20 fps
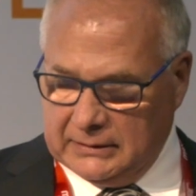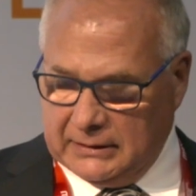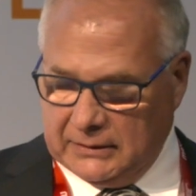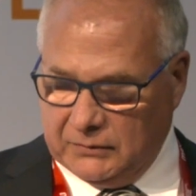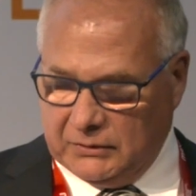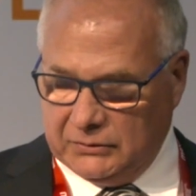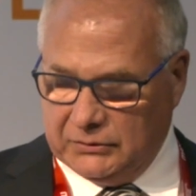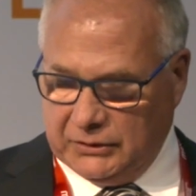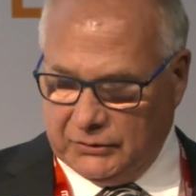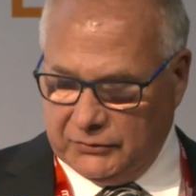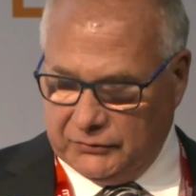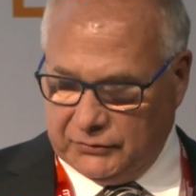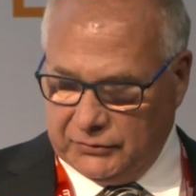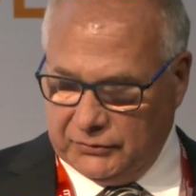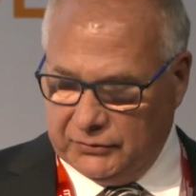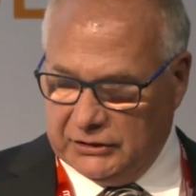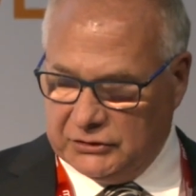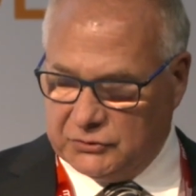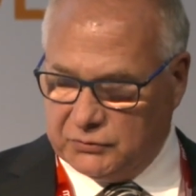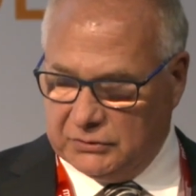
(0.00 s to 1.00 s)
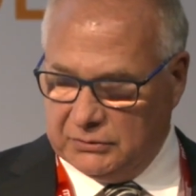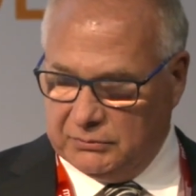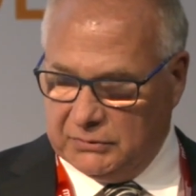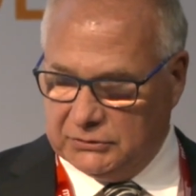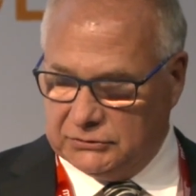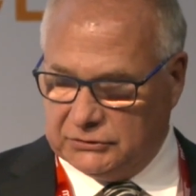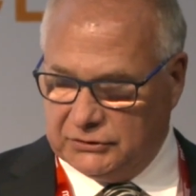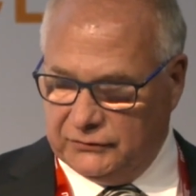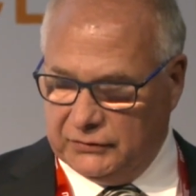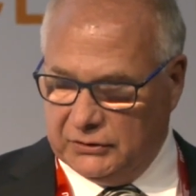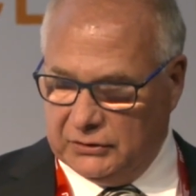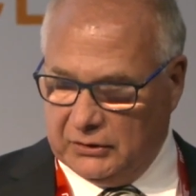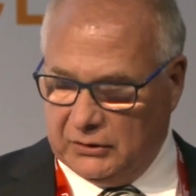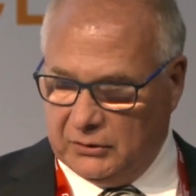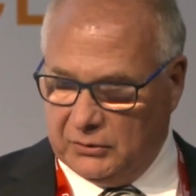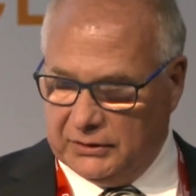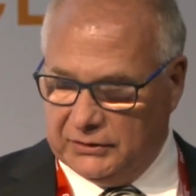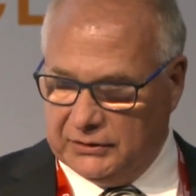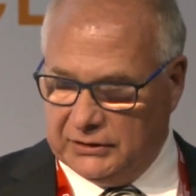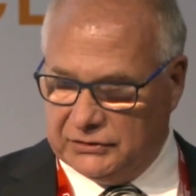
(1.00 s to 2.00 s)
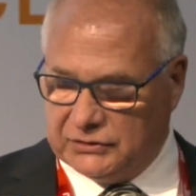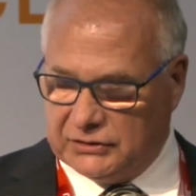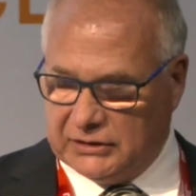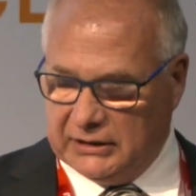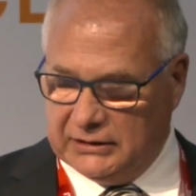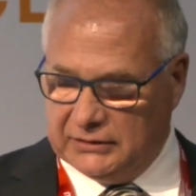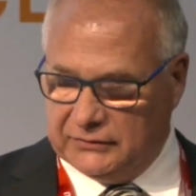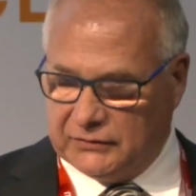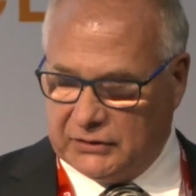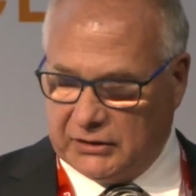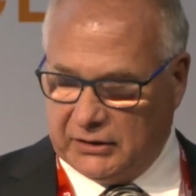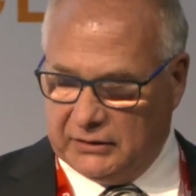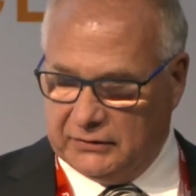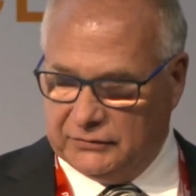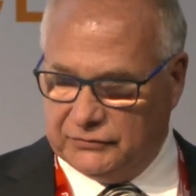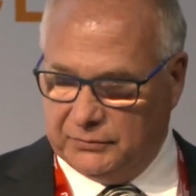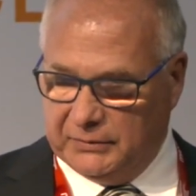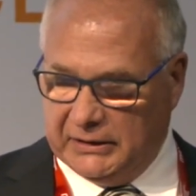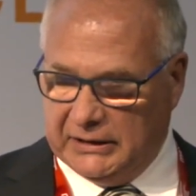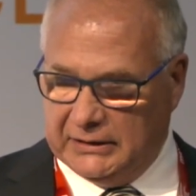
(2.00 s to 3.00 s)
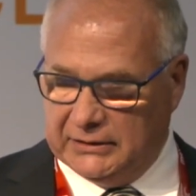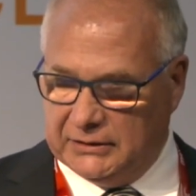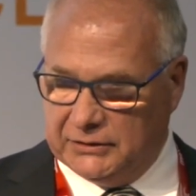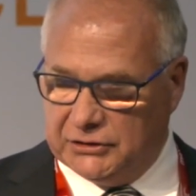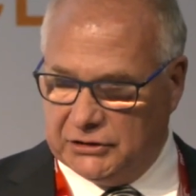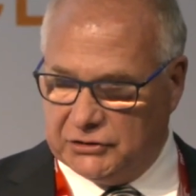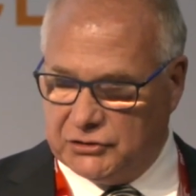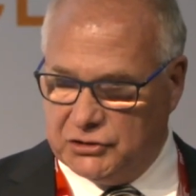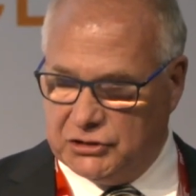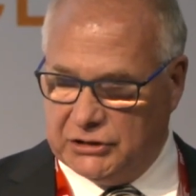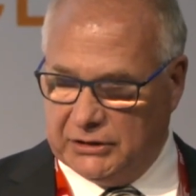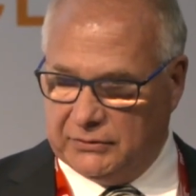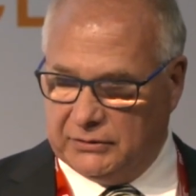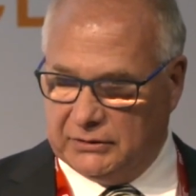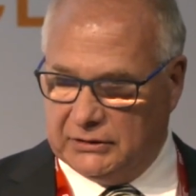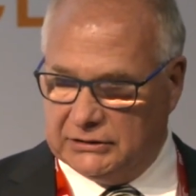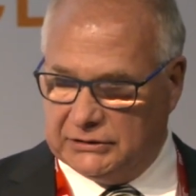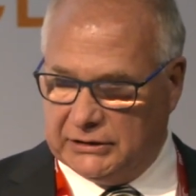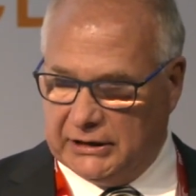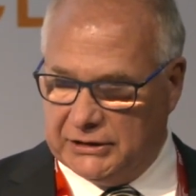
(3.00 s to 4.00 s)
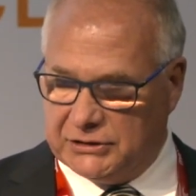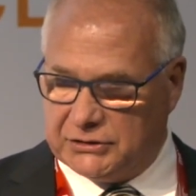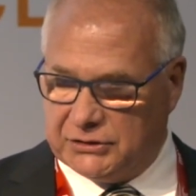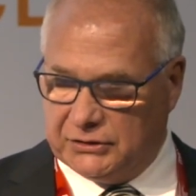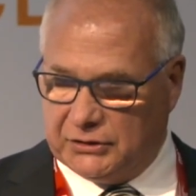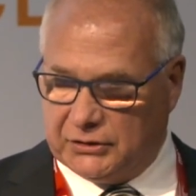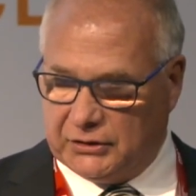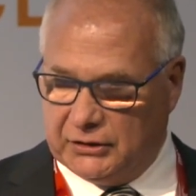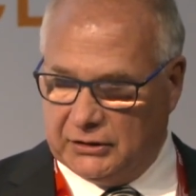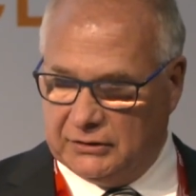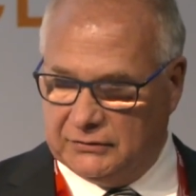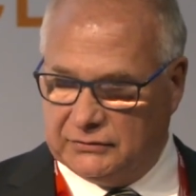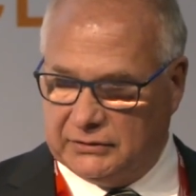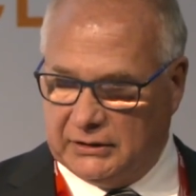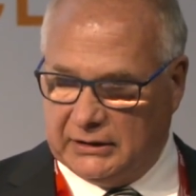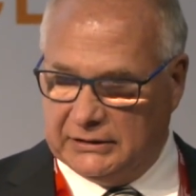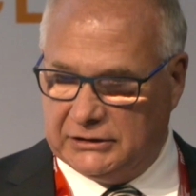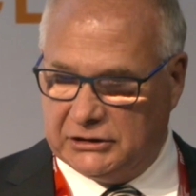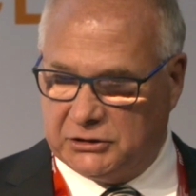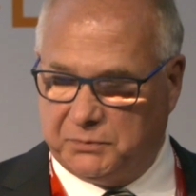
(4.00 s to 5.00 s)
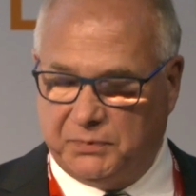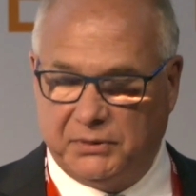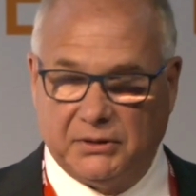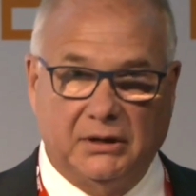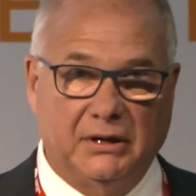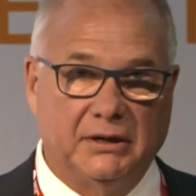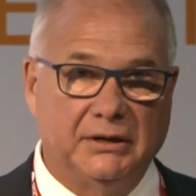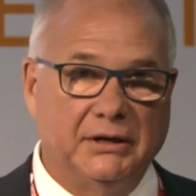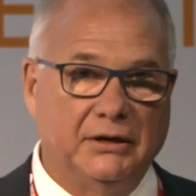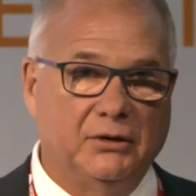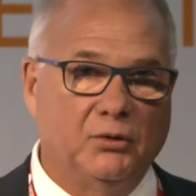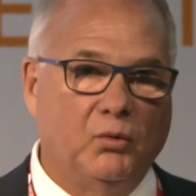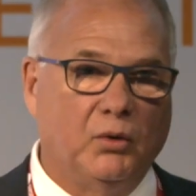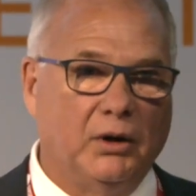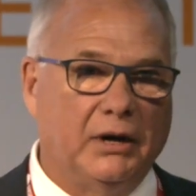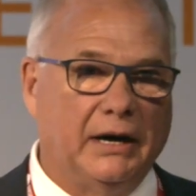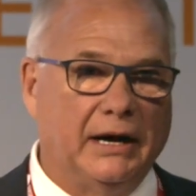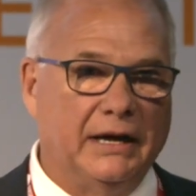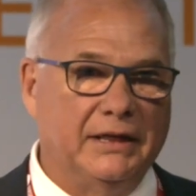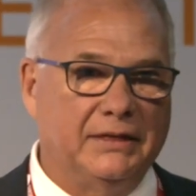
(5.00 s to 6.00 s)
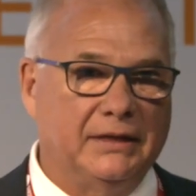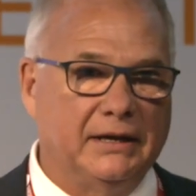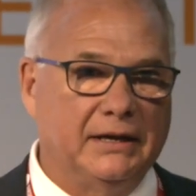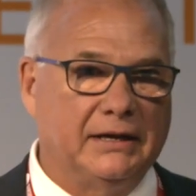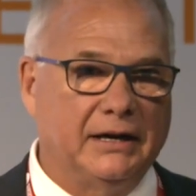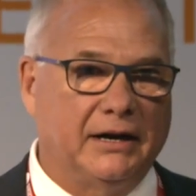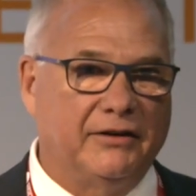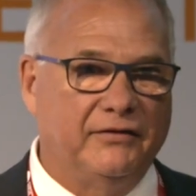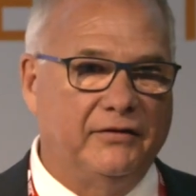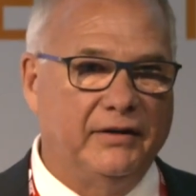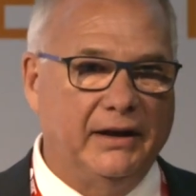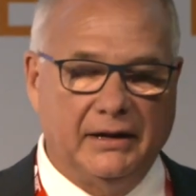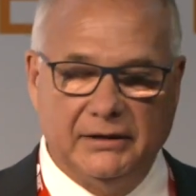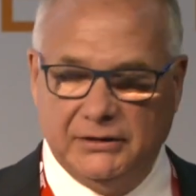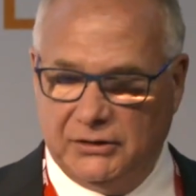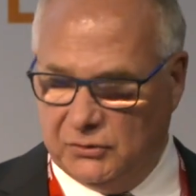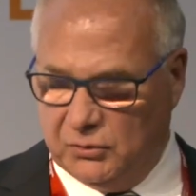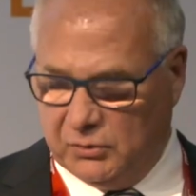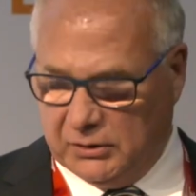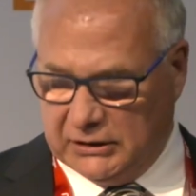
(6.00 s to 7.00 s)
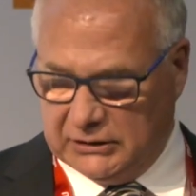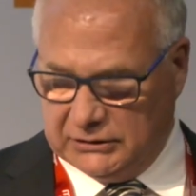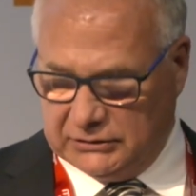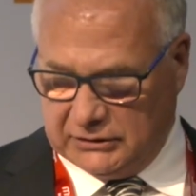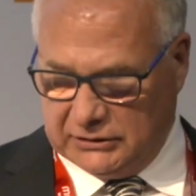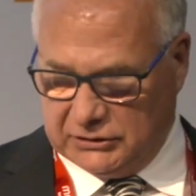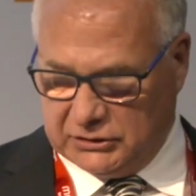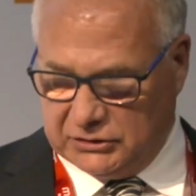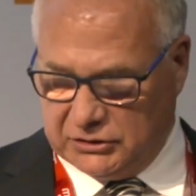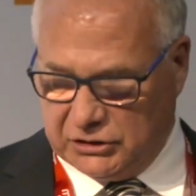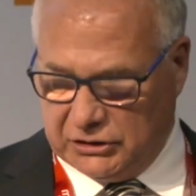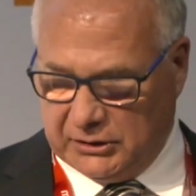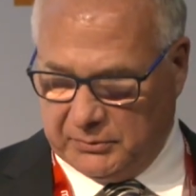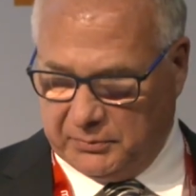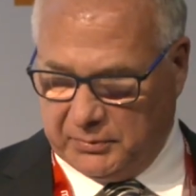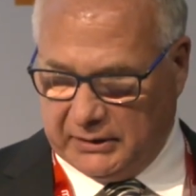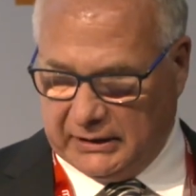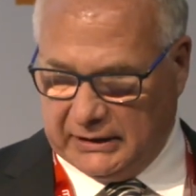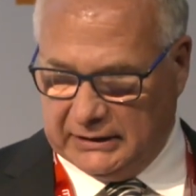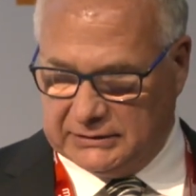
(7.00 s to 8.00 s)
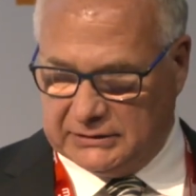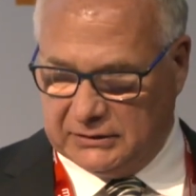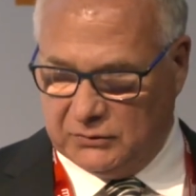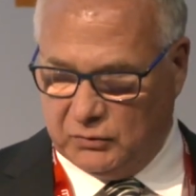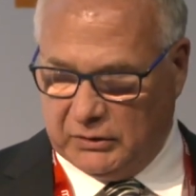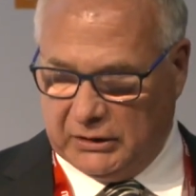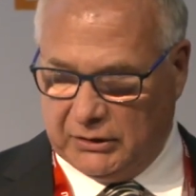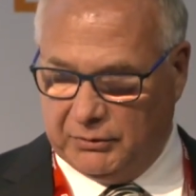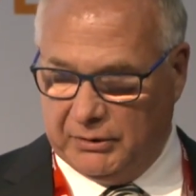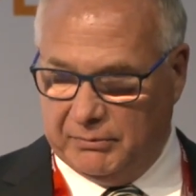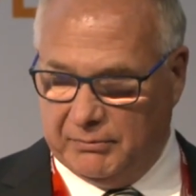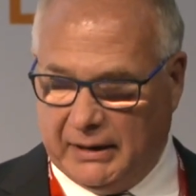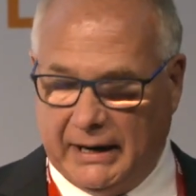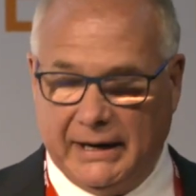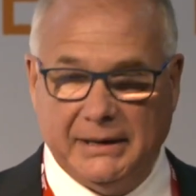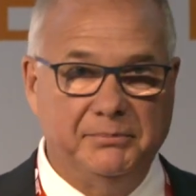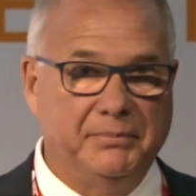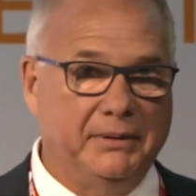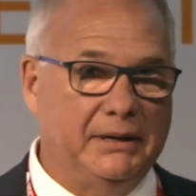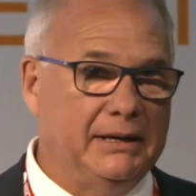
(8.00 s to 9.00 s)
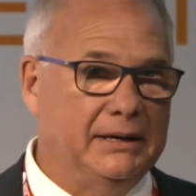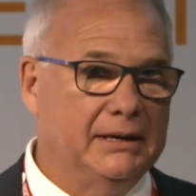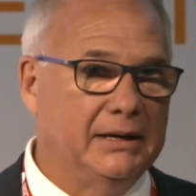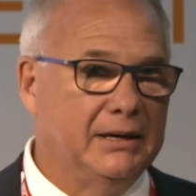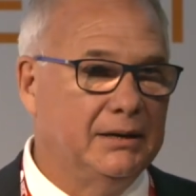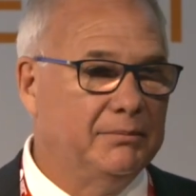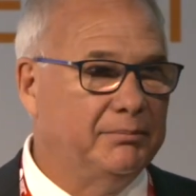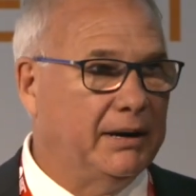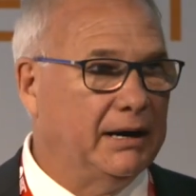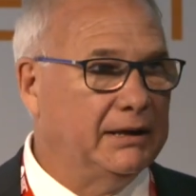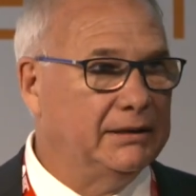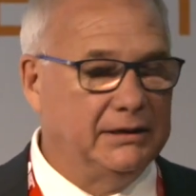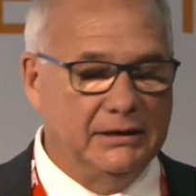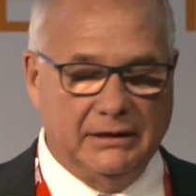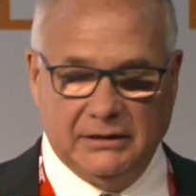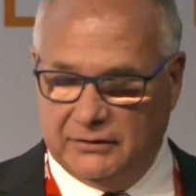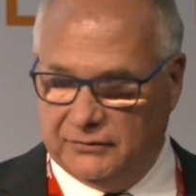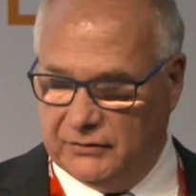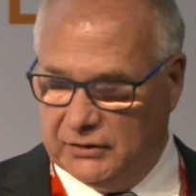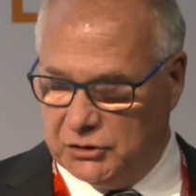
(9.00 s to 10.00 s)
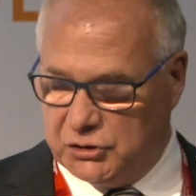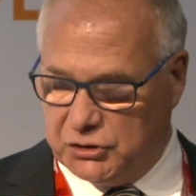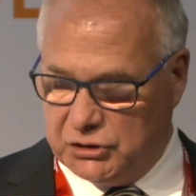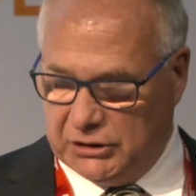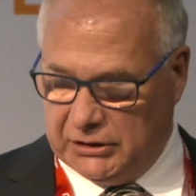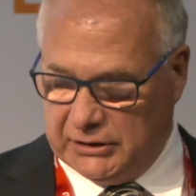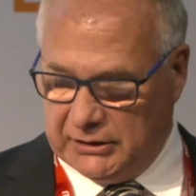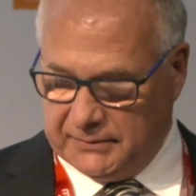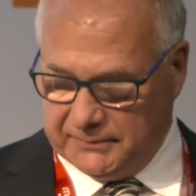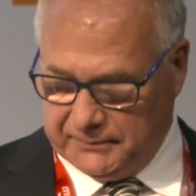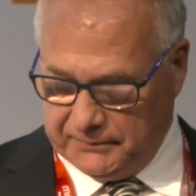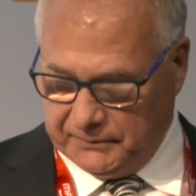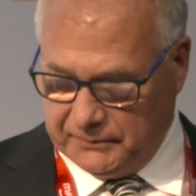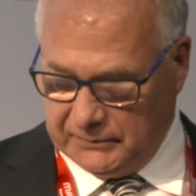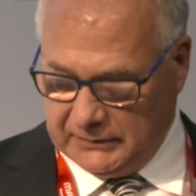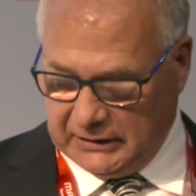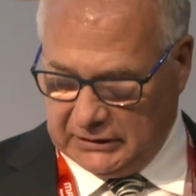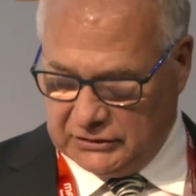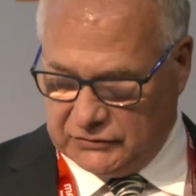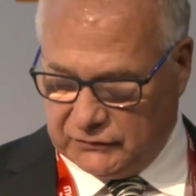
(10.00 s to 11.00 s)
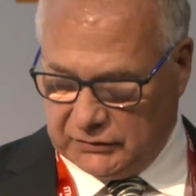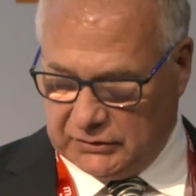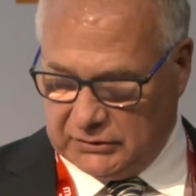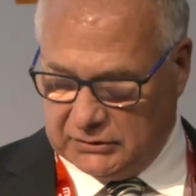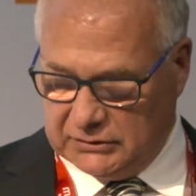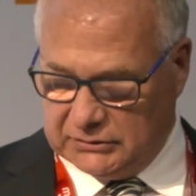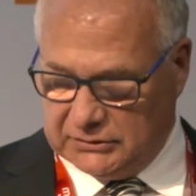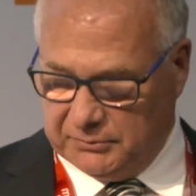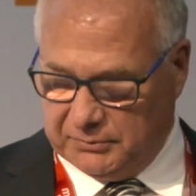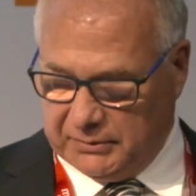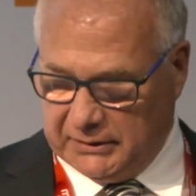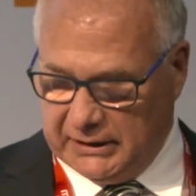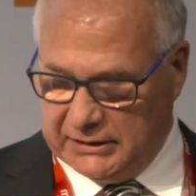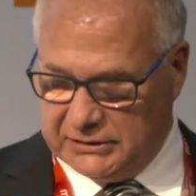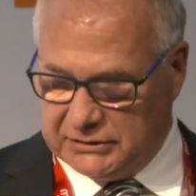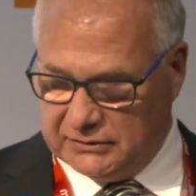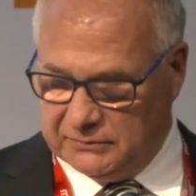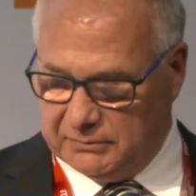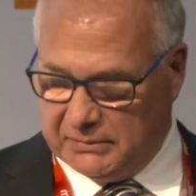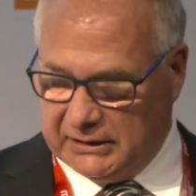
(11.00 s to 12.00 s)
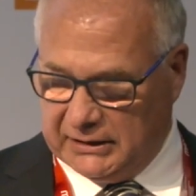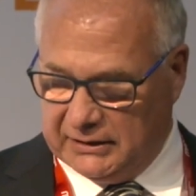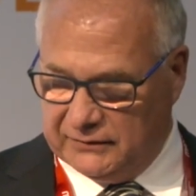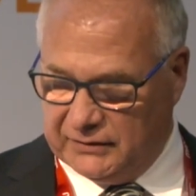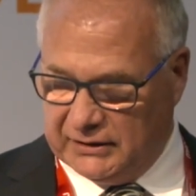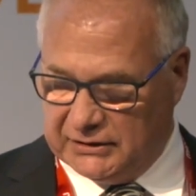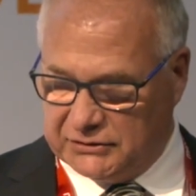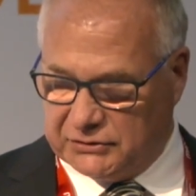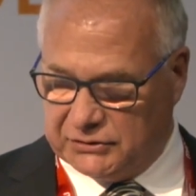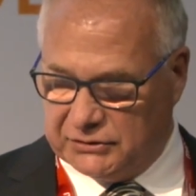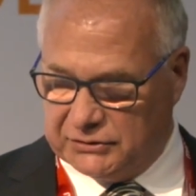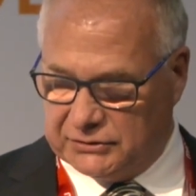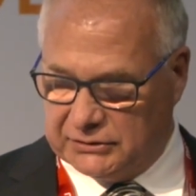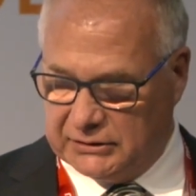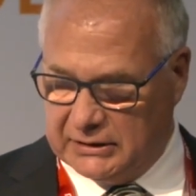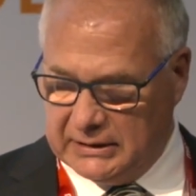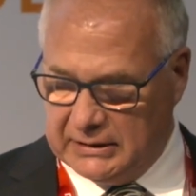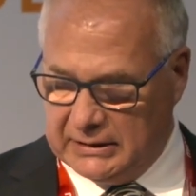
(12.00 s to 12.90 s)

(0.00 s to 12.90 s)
I won't go through this one. Most of you know what these kinds of curves mean. They're just generalization curves. I just put on here where I think our value was as a share price and where we might be by the end of this year. That's for contemplation by investors.